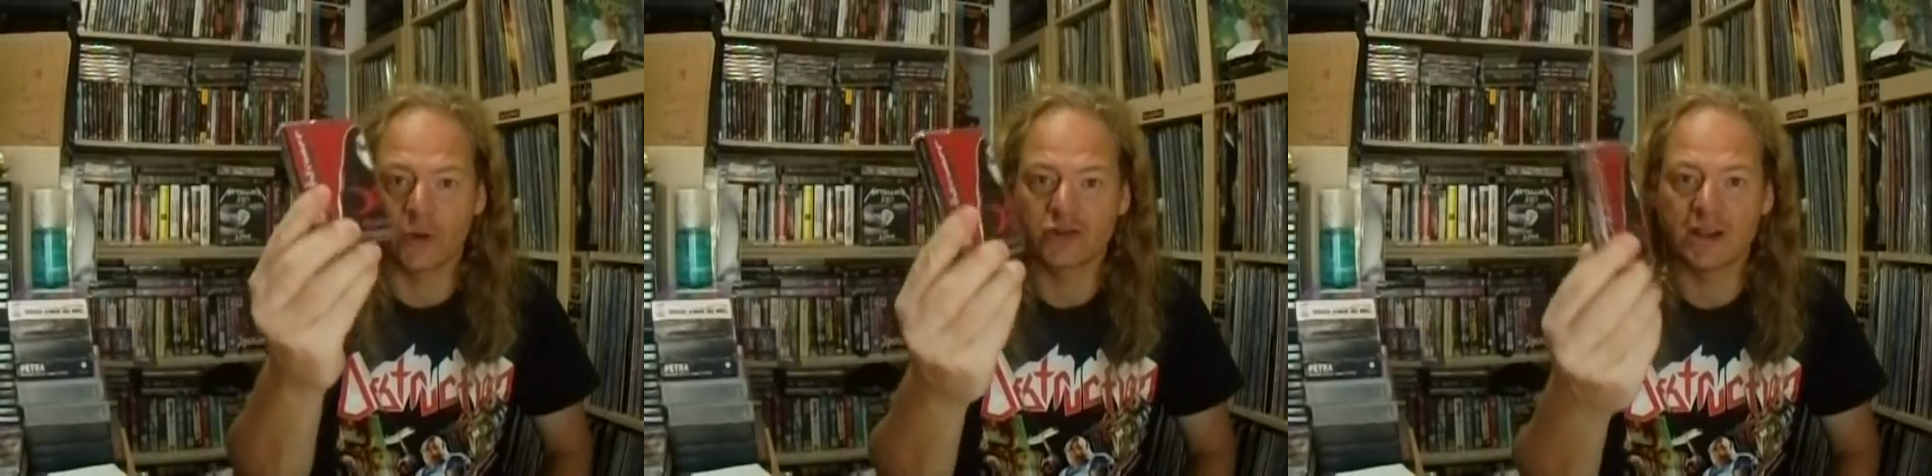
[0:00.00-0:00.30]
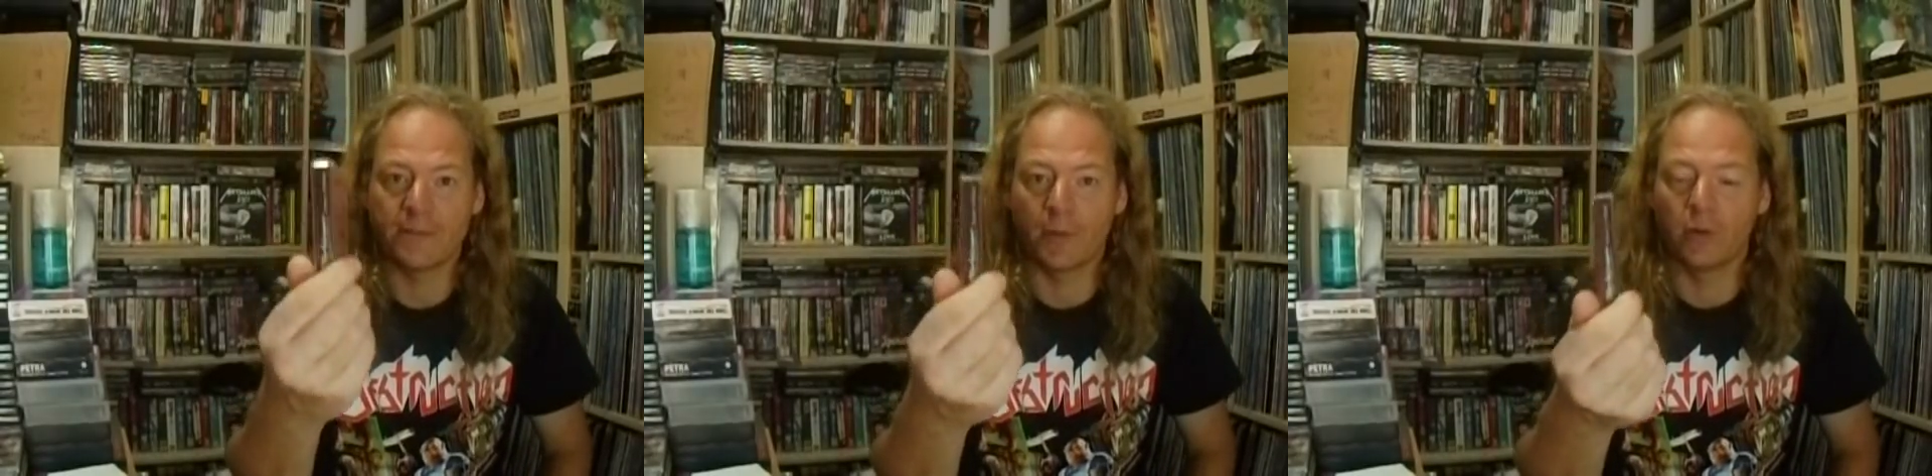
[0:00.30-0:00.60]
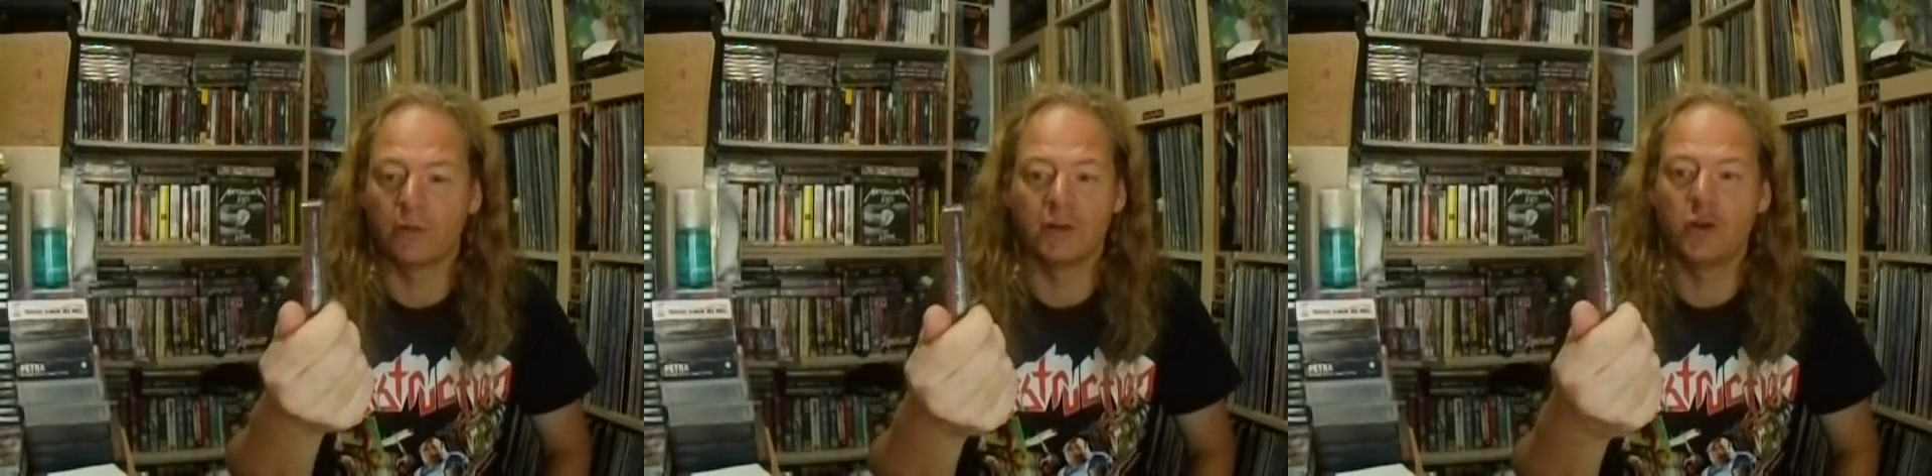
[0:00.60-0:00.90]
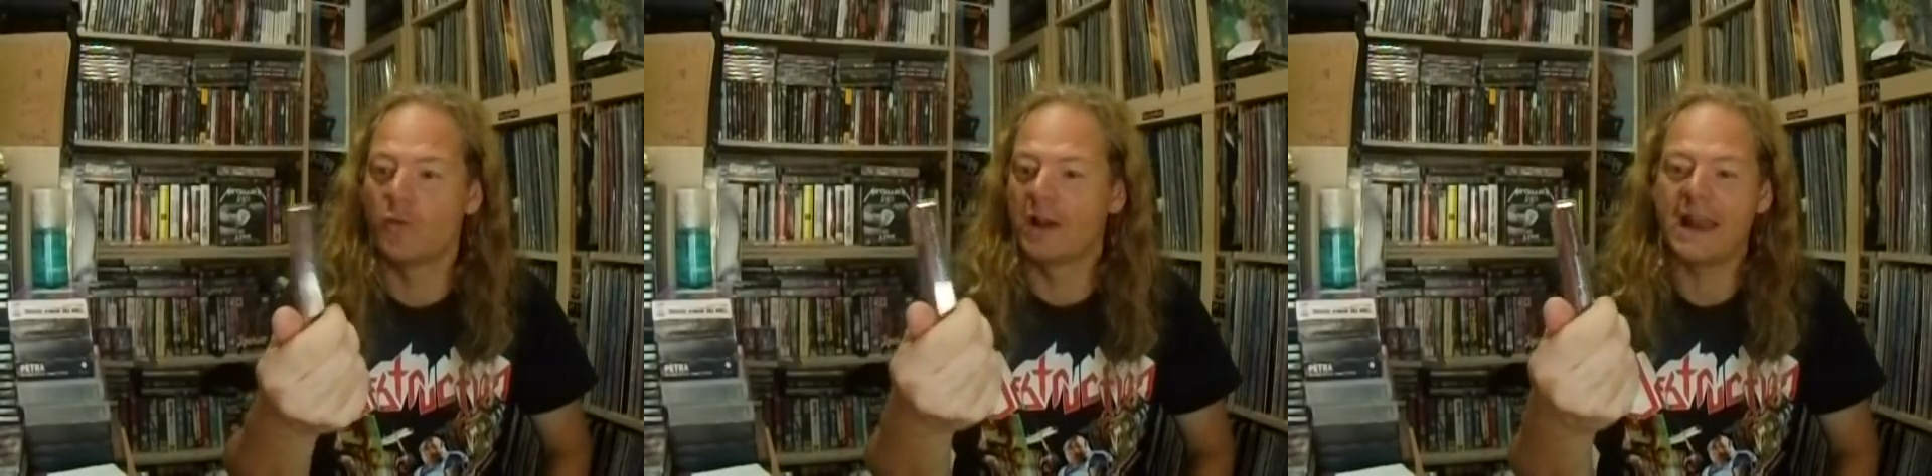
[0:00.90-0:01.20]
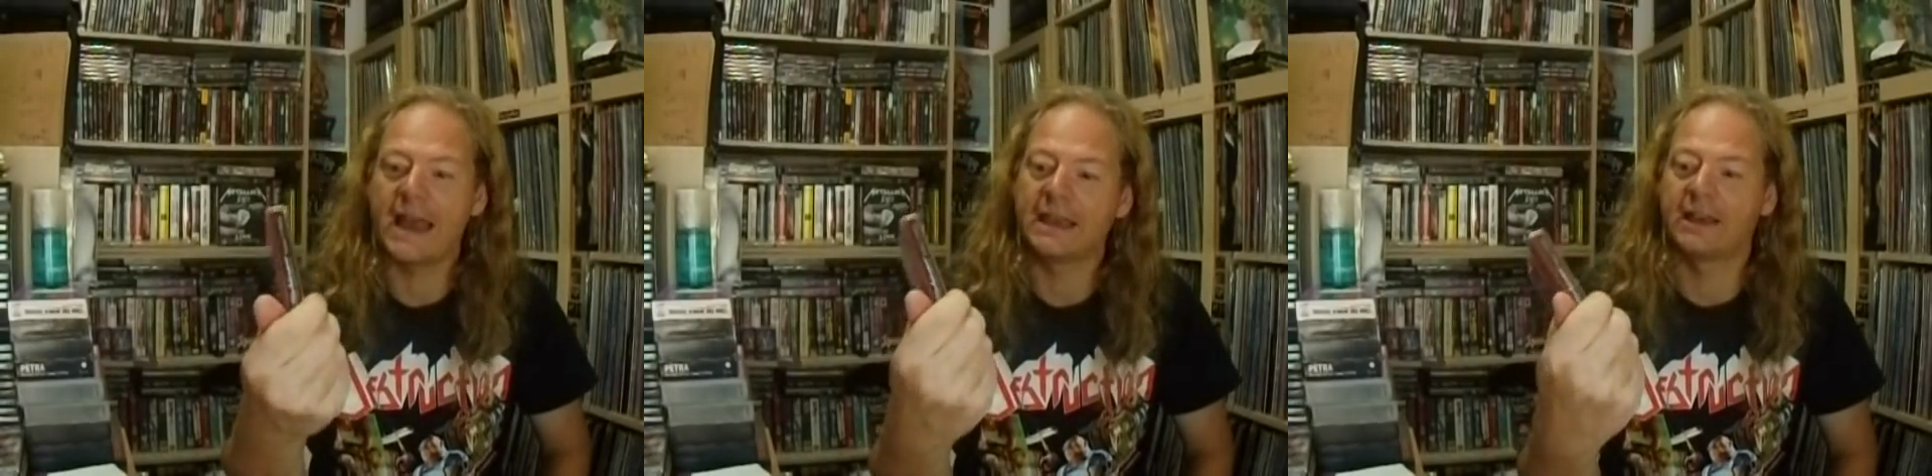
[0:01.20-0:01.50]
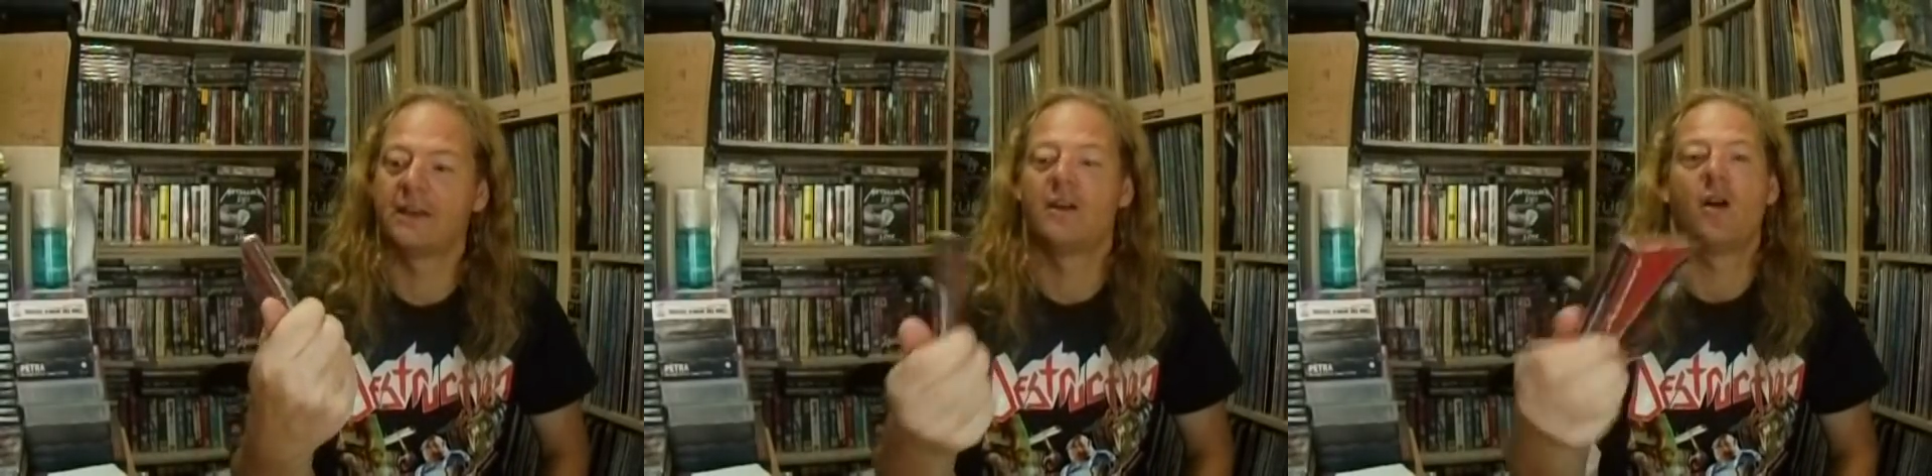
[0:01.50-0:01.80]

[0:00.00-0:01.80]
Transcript: for example, you will like